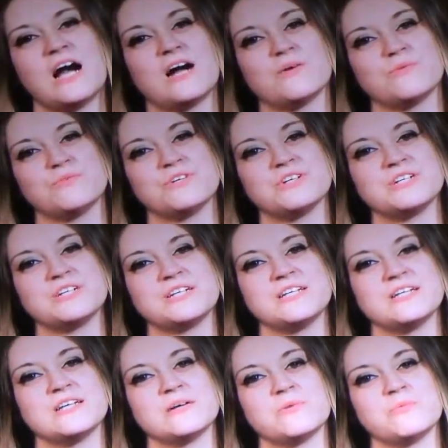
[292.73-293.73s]
not
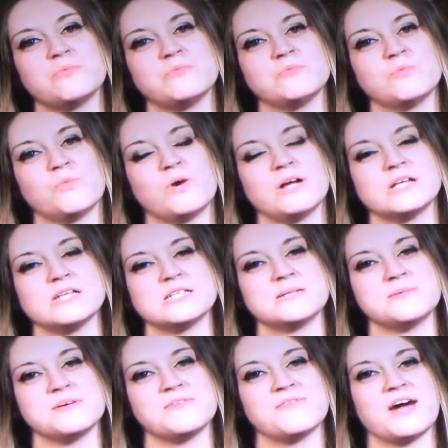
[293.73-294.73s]
really the
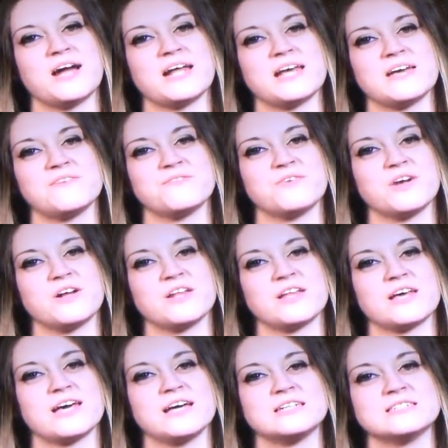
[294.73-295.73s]
one to be fighting in front of the